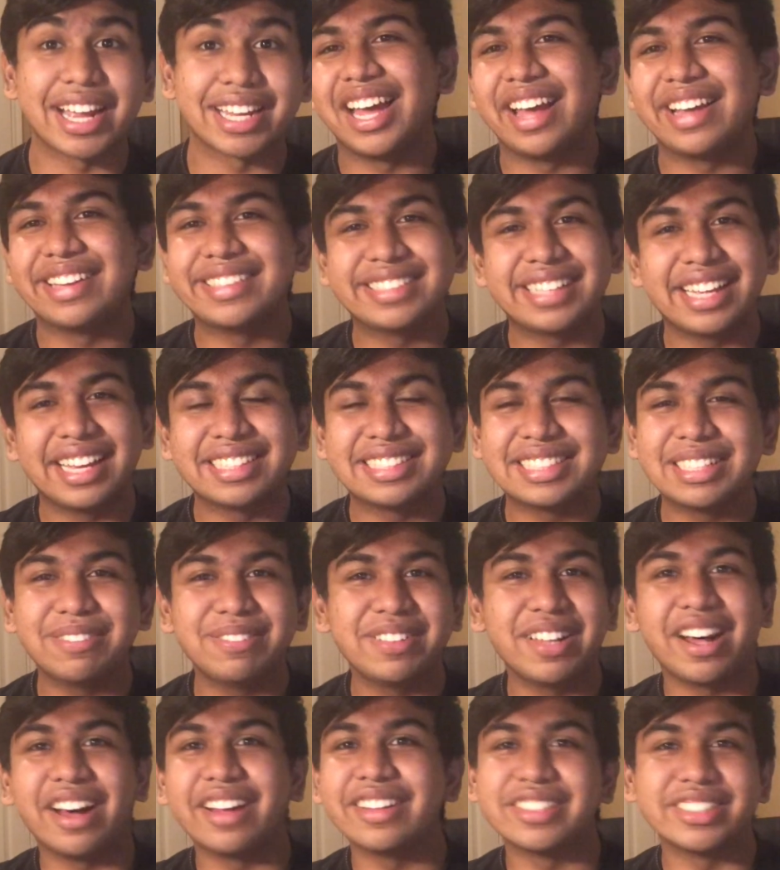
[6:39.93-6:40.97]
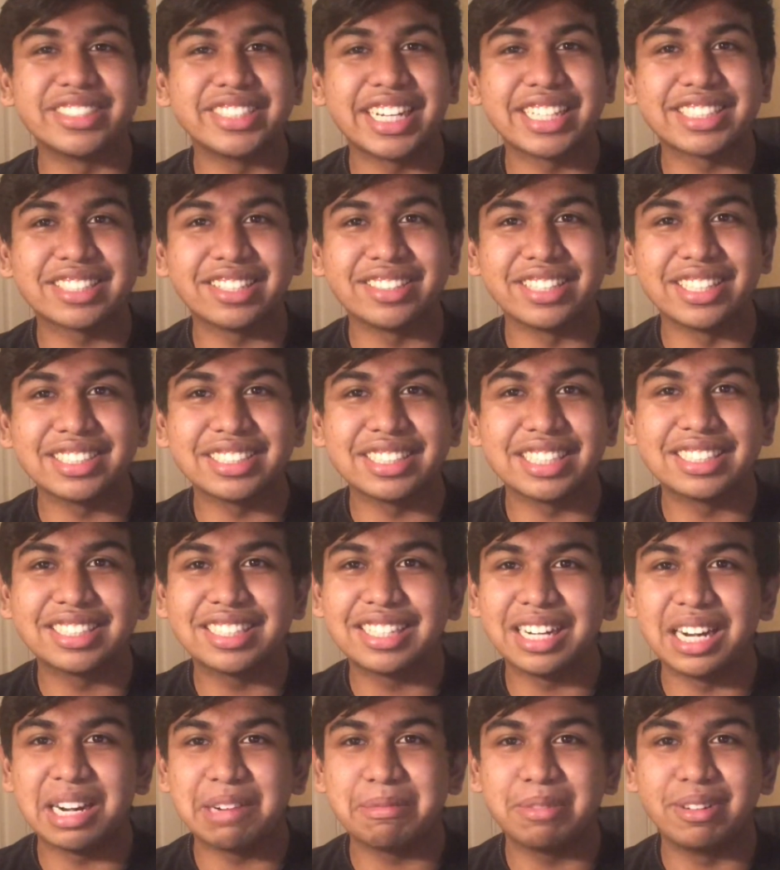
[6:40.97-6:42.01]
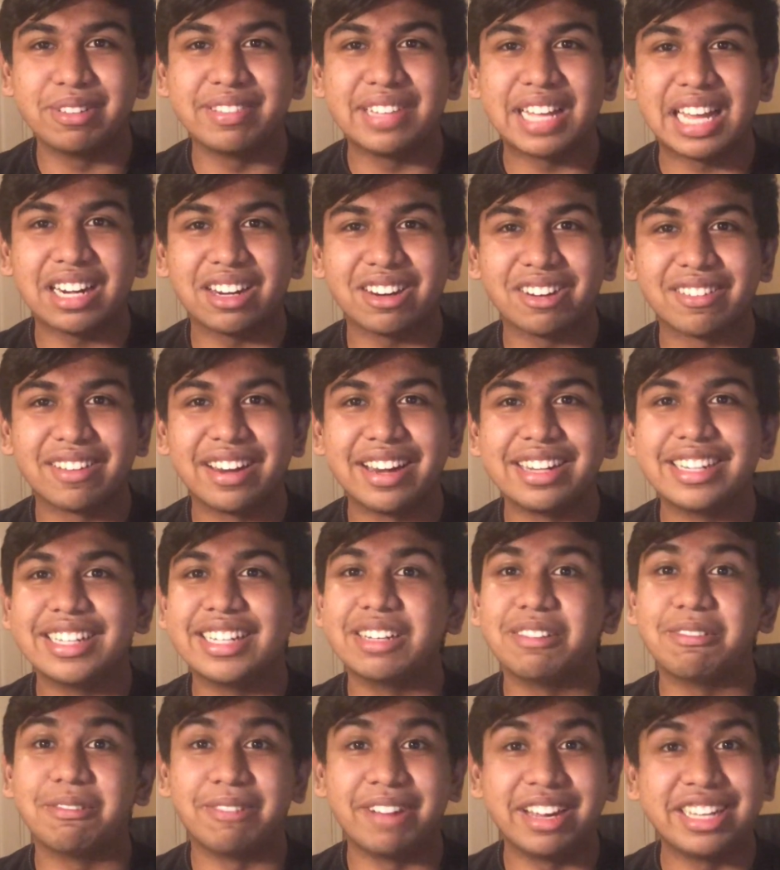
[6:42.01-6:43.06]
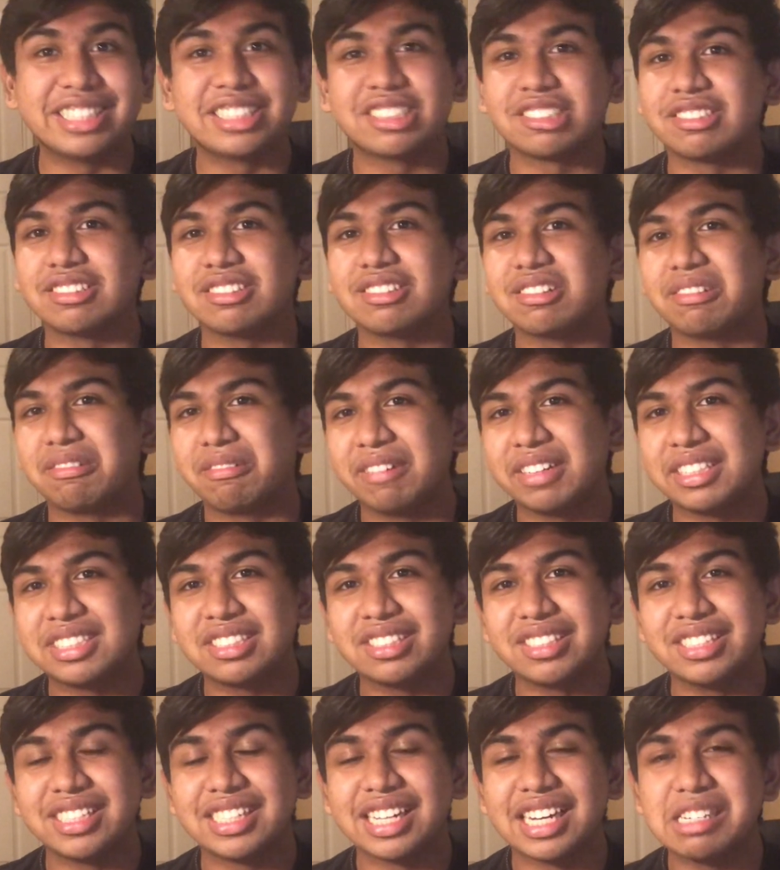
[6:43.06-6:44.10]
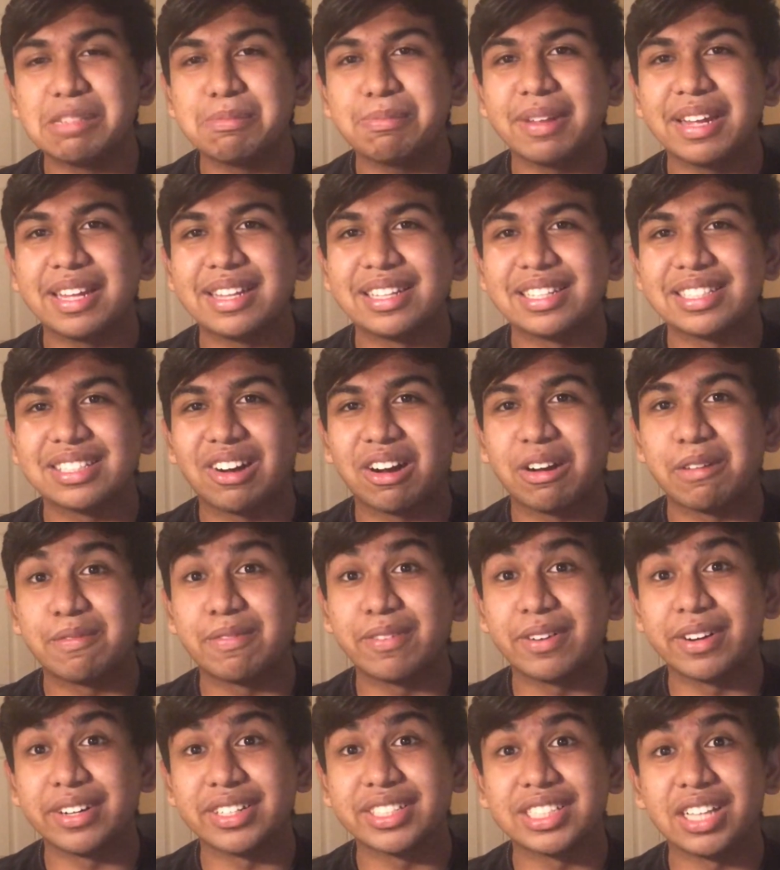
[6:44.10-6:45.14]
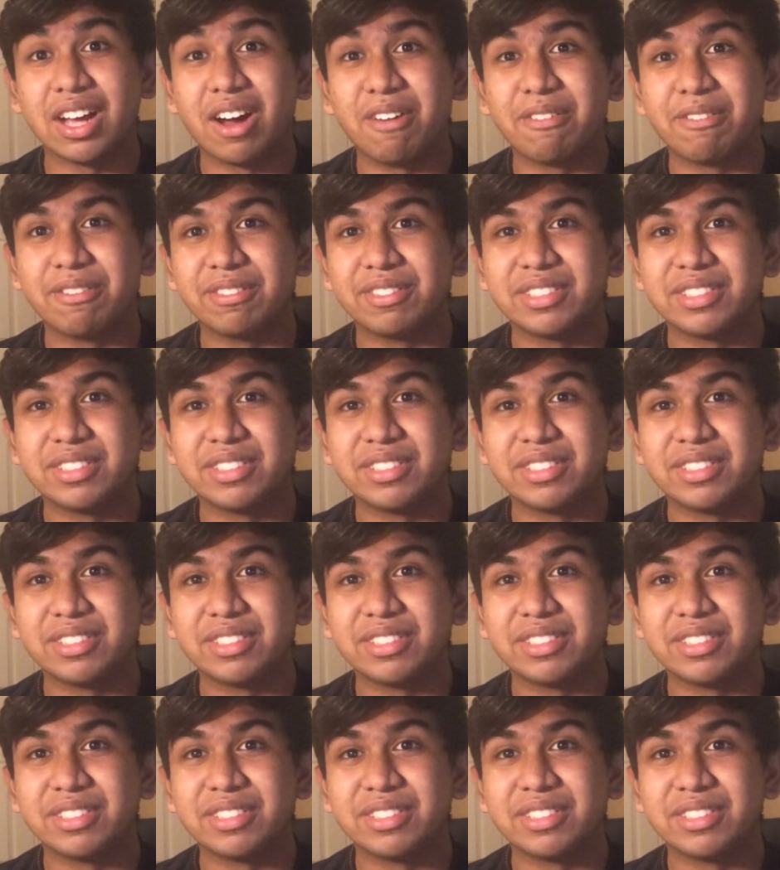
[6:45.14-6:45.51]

As if the other decks on this list couldn't prove that already, wait till you guys play this card for yourself.